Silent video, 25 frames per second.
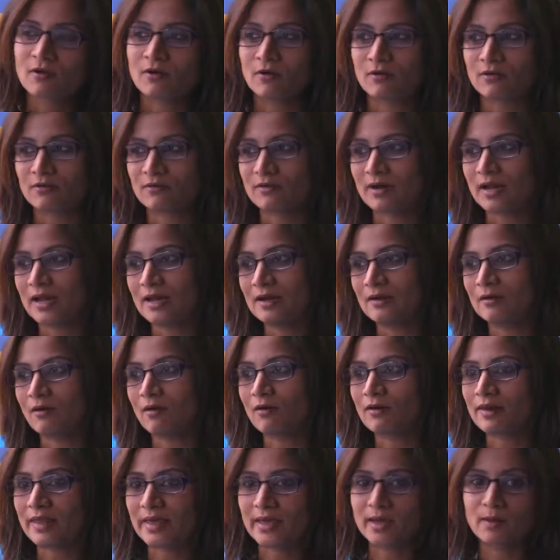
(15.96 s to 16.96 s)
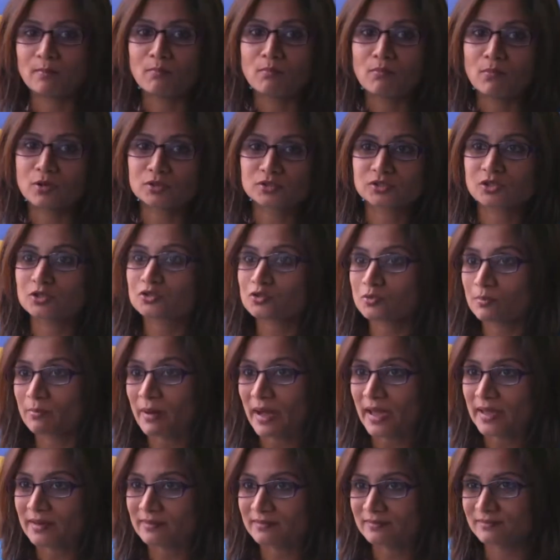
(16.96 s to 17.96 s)
all right, or like a mosquito
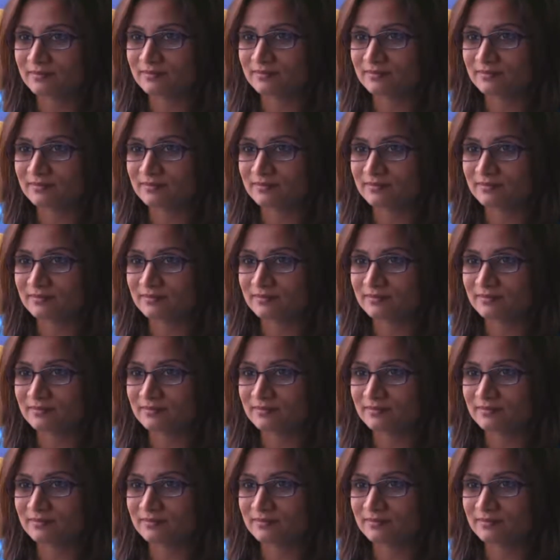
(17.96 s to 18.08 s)
bite.